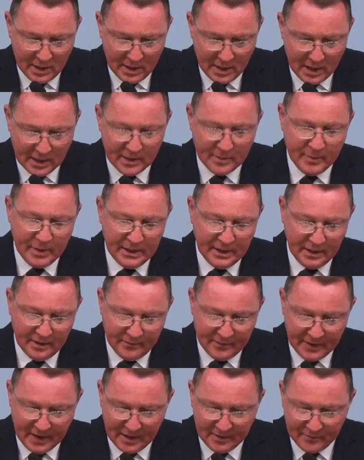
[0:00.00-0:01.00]
And the meaning
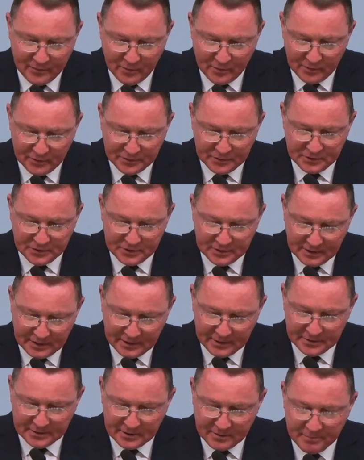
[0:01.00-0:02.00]
of that verse
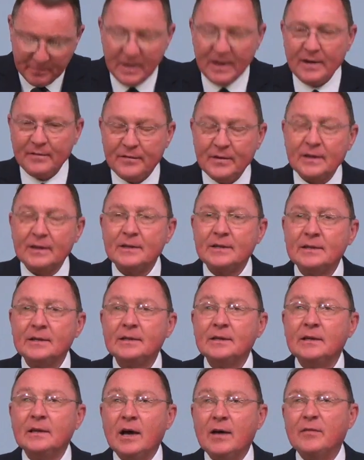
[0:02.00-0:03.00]
is the benefit
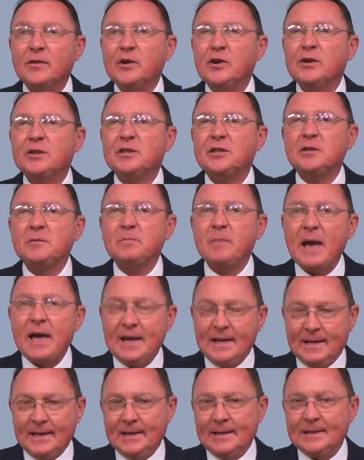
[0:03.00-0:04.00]
of a good
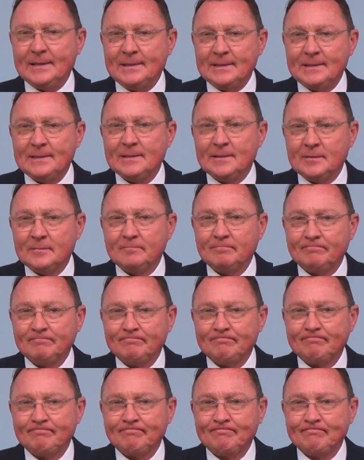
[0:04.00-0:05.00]
spanking.
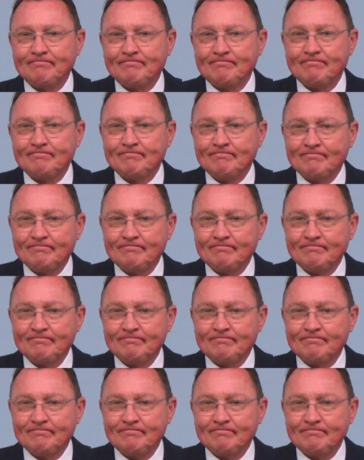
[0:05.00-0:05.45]
Mm-hmm.